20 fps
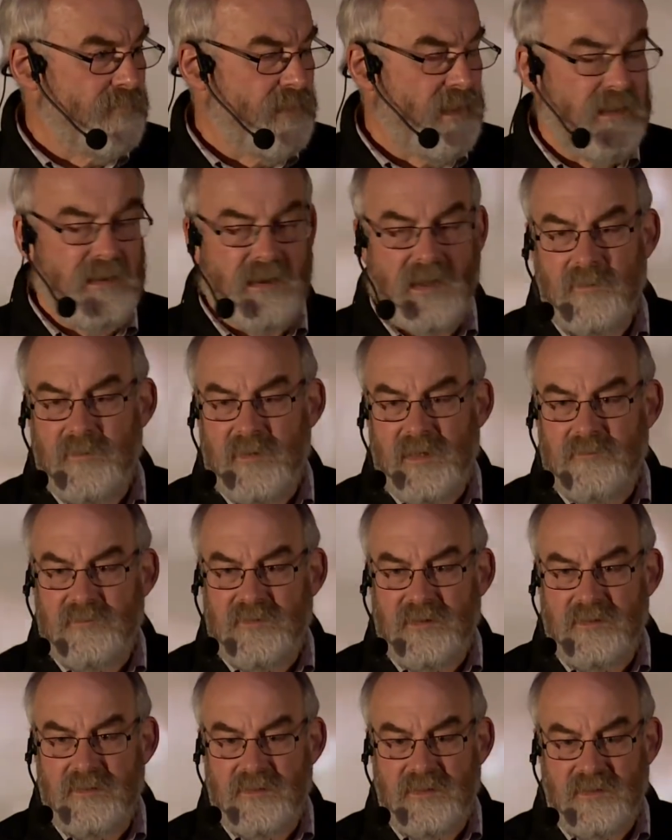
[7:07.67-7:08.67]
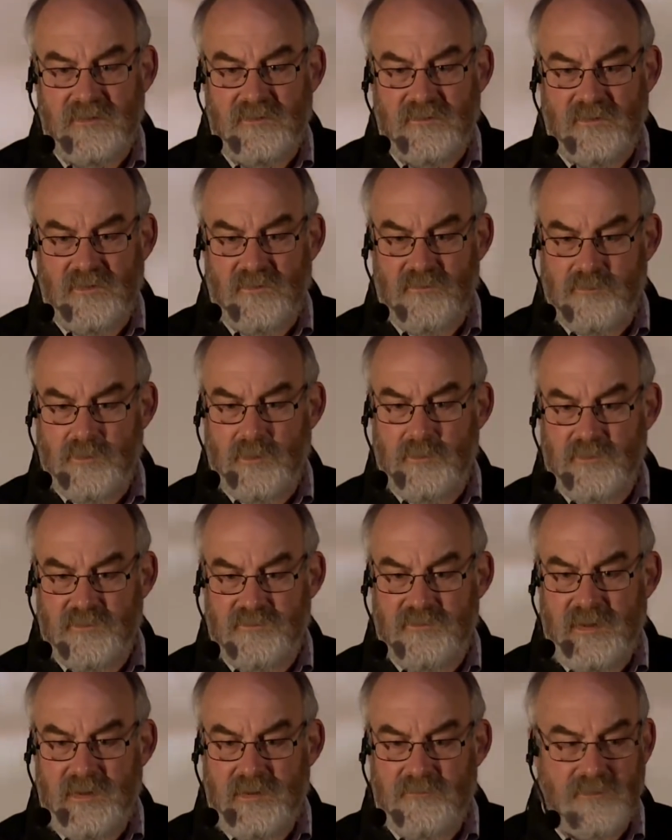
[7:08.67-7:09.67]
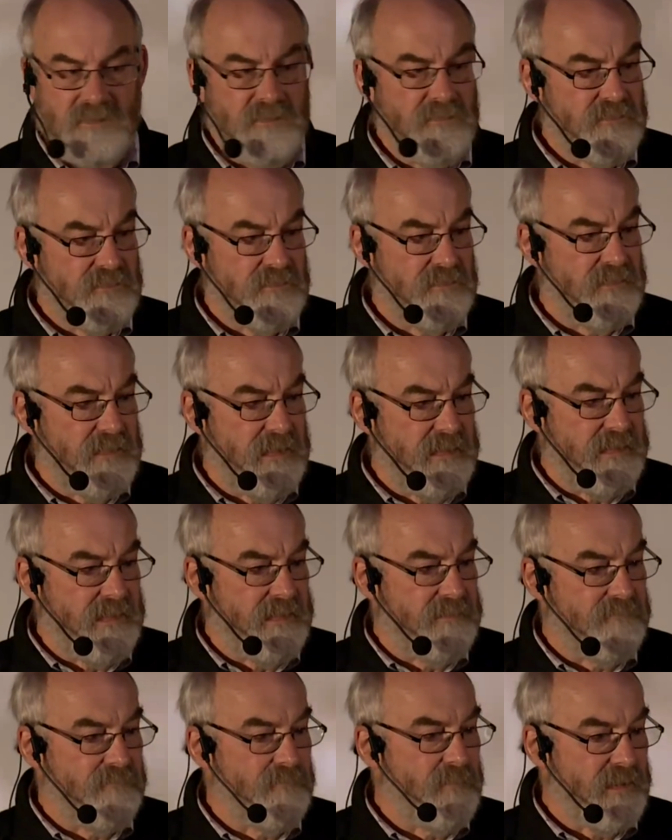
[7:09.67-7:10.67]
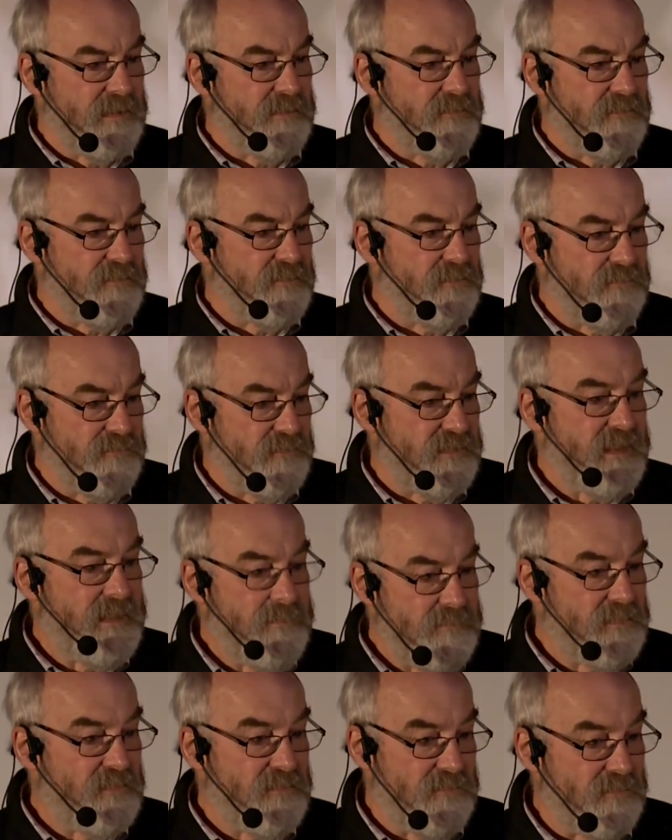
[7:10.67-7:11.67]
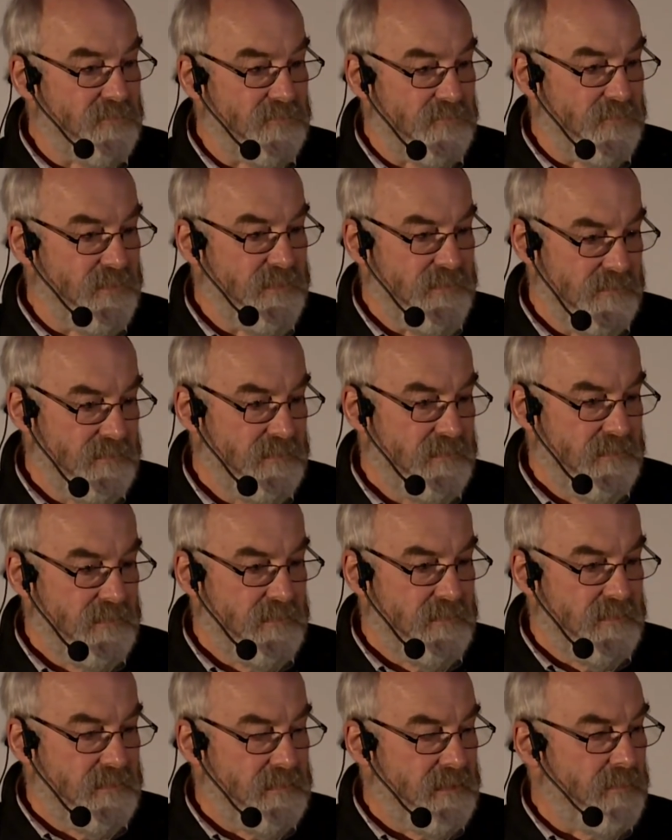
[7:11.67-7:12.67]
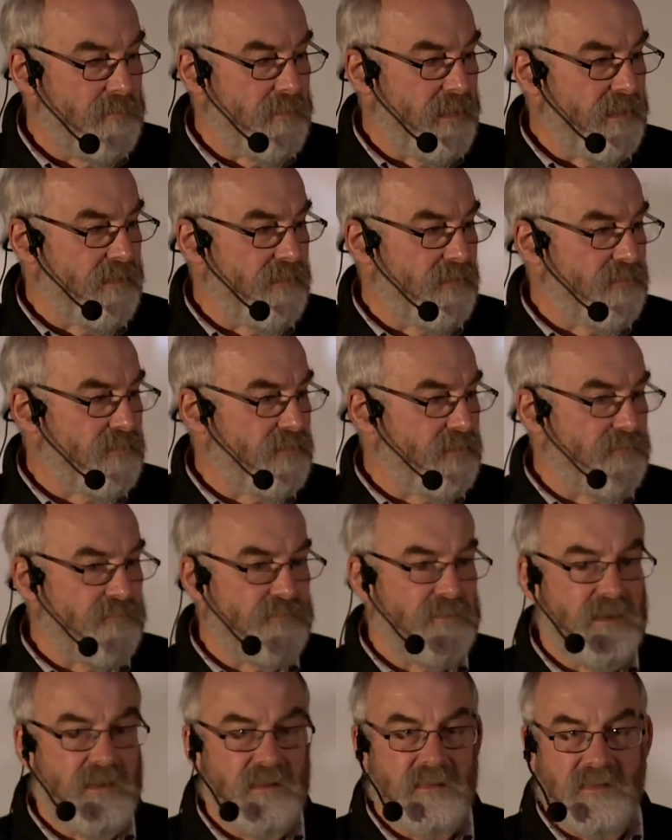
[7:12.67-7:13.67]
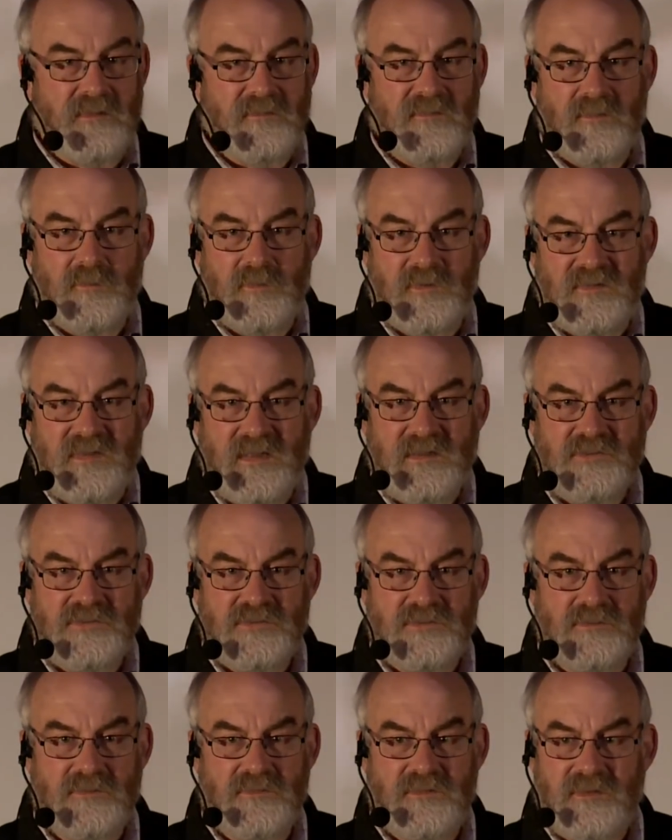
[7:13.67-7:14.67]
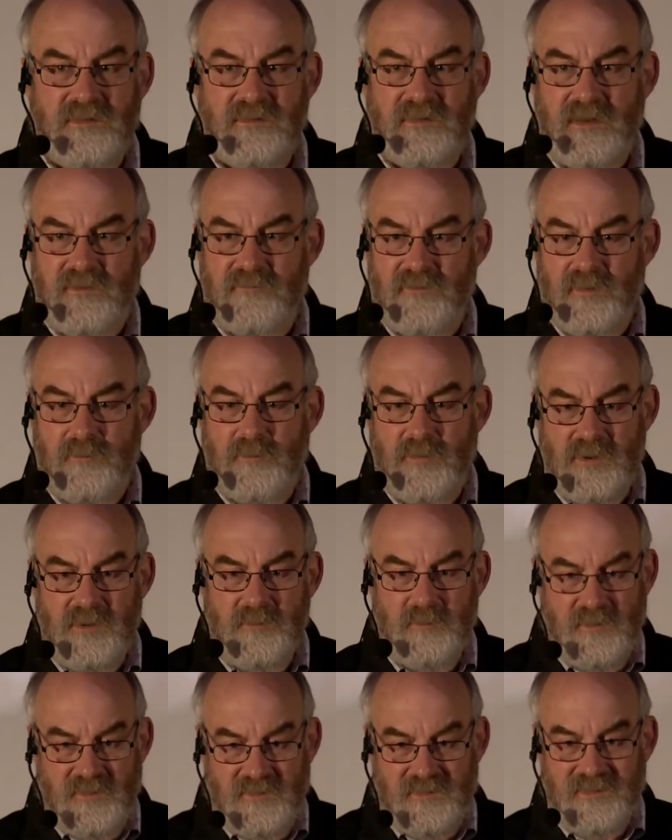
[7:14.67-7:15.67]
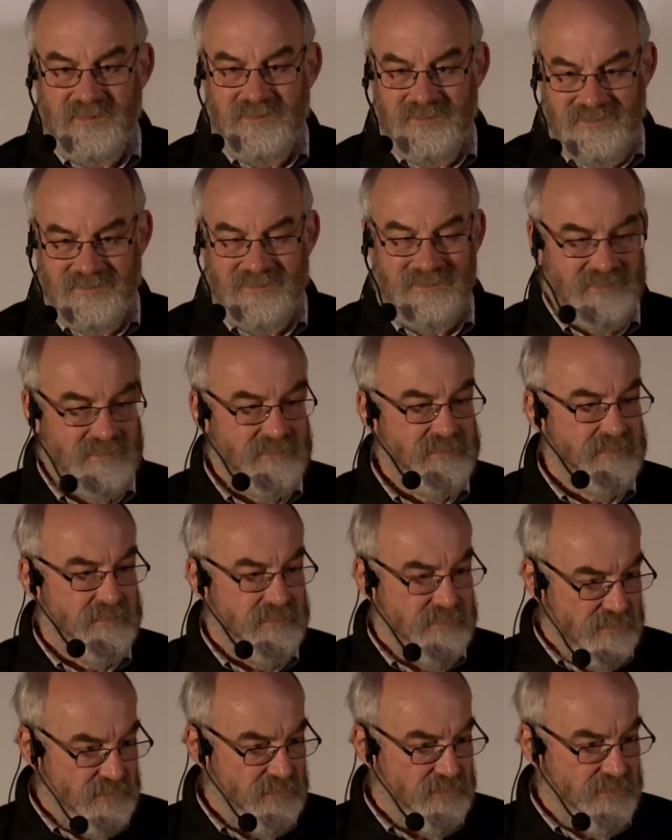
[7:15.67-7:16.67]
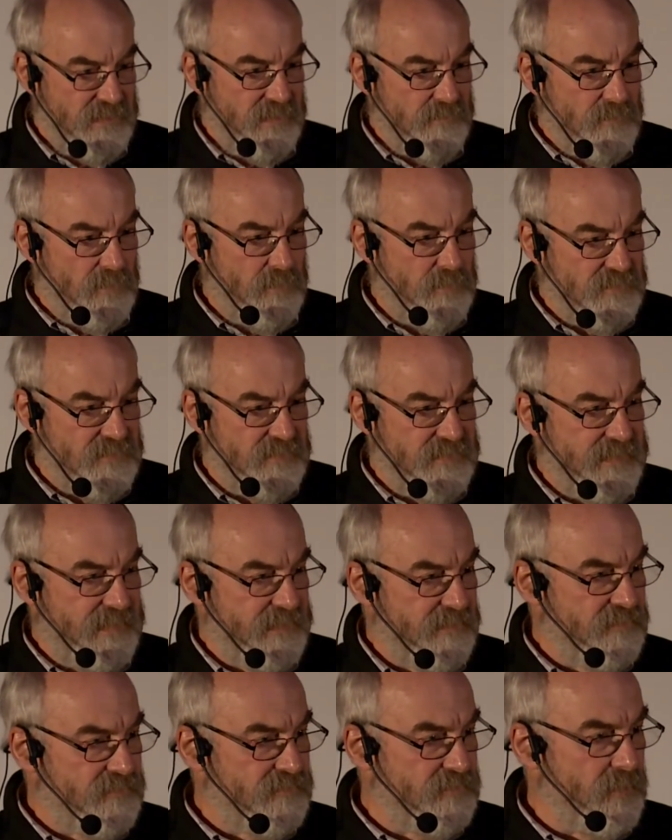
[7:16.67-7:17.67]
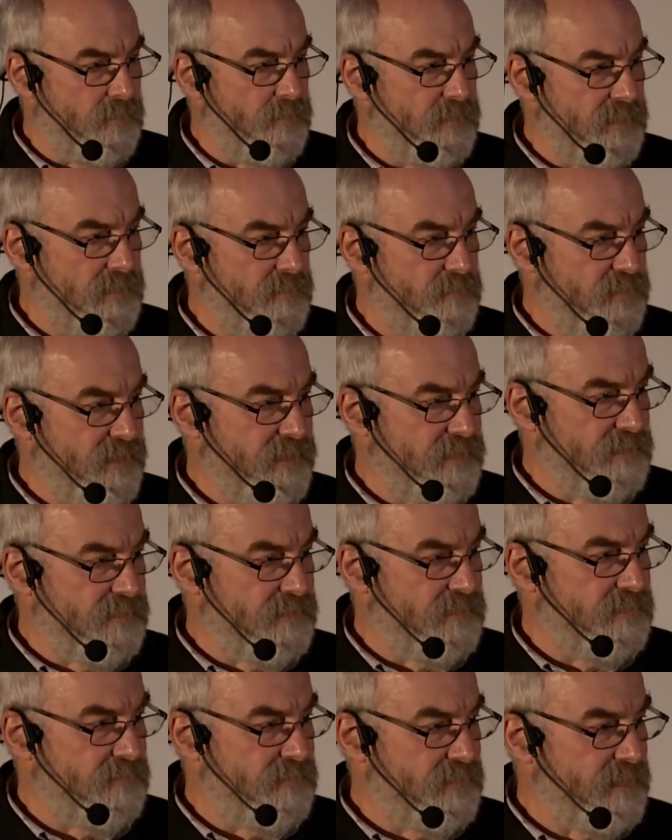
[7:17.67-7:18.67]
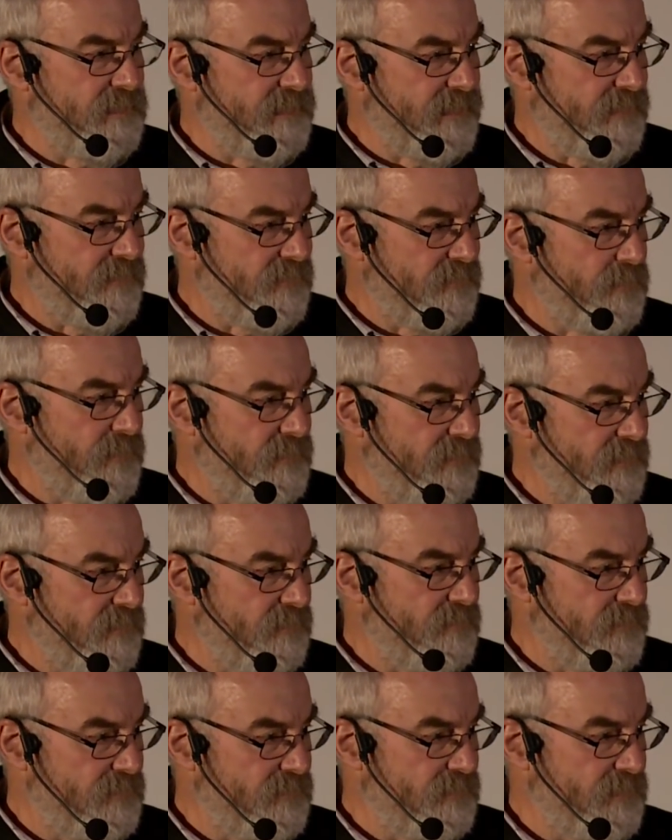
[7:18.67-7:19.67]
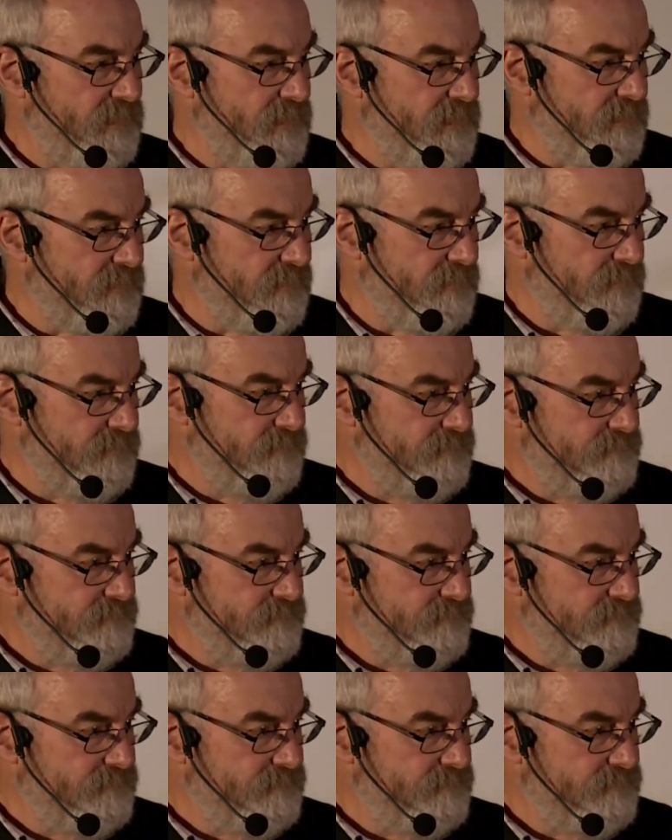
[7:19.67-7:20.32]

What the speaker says: And IBM didn't think software was relevant, so they let Microsoft keep the software. And Microsoft realized the potential, so they repurposed it to create what was the next dominant predator for the next 20 or 30 years.